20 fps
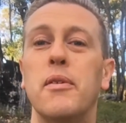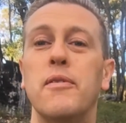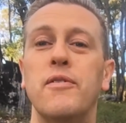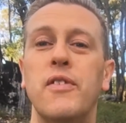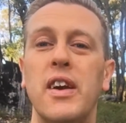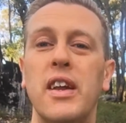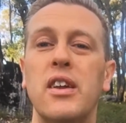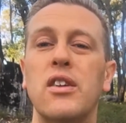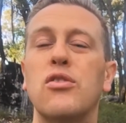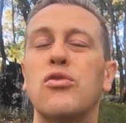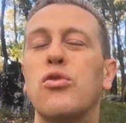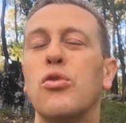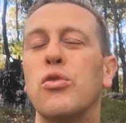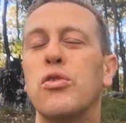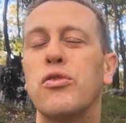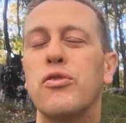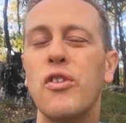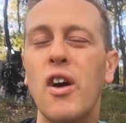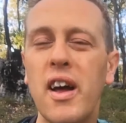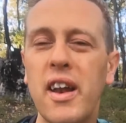but Venus
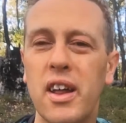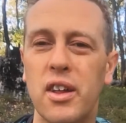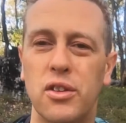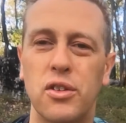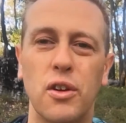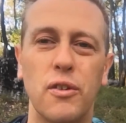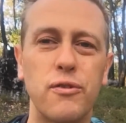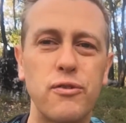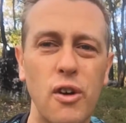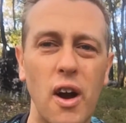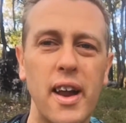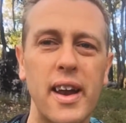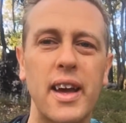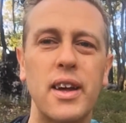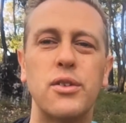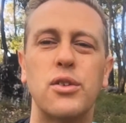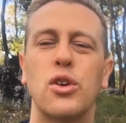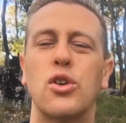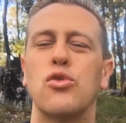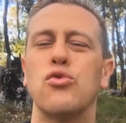rules Friday, so
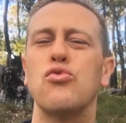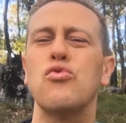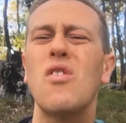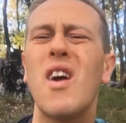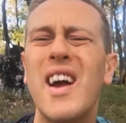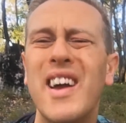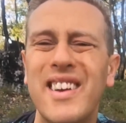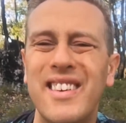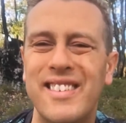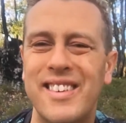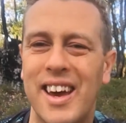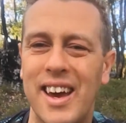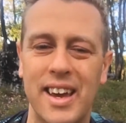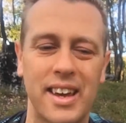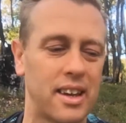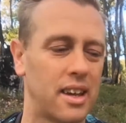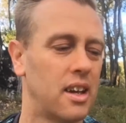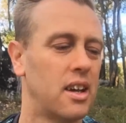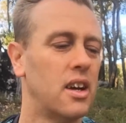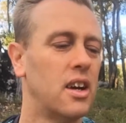Friday is a great
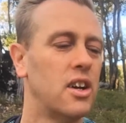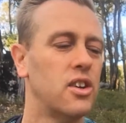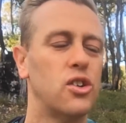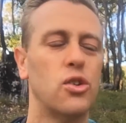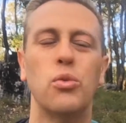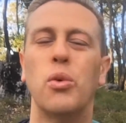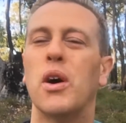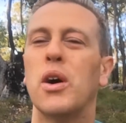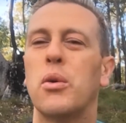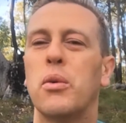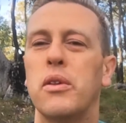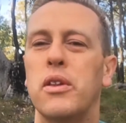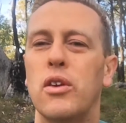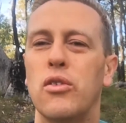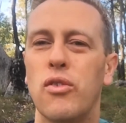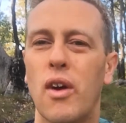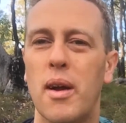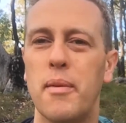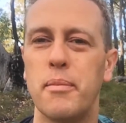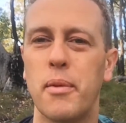day to work with
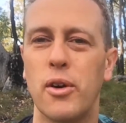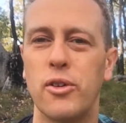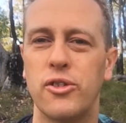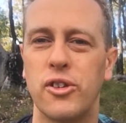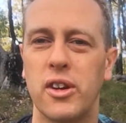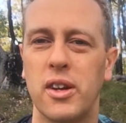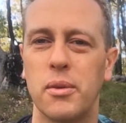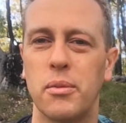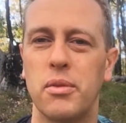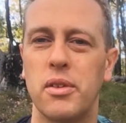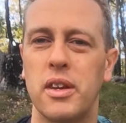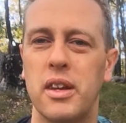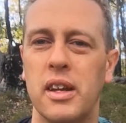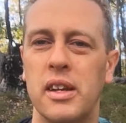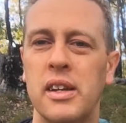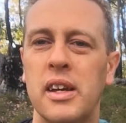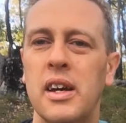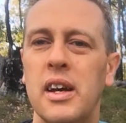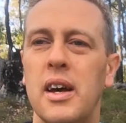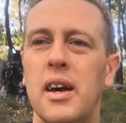your rainbow Sheen
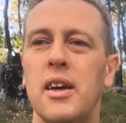Obsidian.